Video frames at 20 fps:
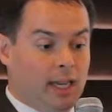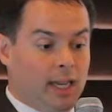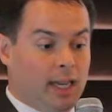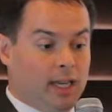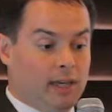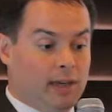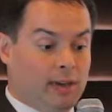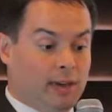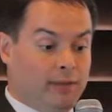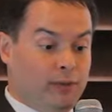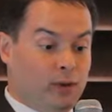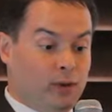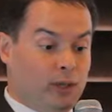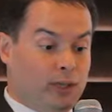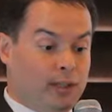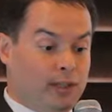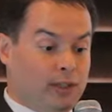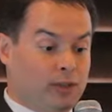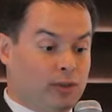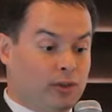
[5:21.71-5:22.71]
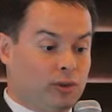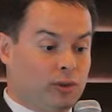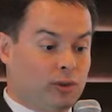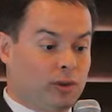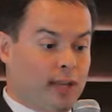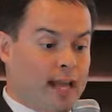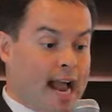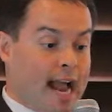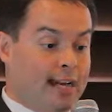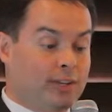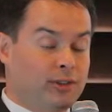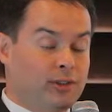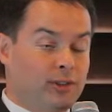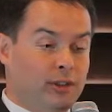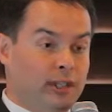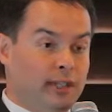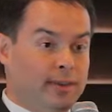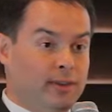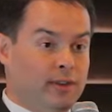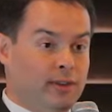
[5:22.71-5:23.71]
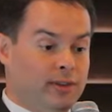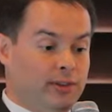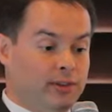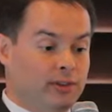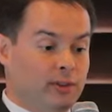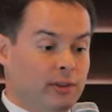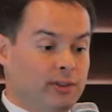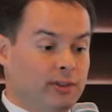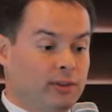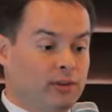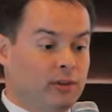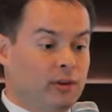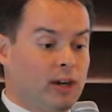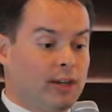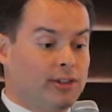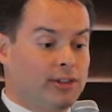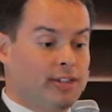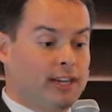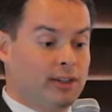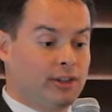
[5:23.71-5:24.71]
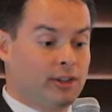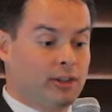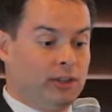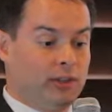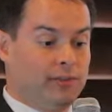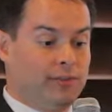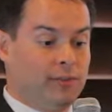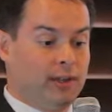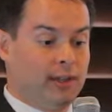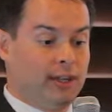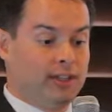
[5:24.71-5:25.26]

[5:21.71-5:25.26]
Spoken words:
And if you look at this axial image or this sort of cross-sectional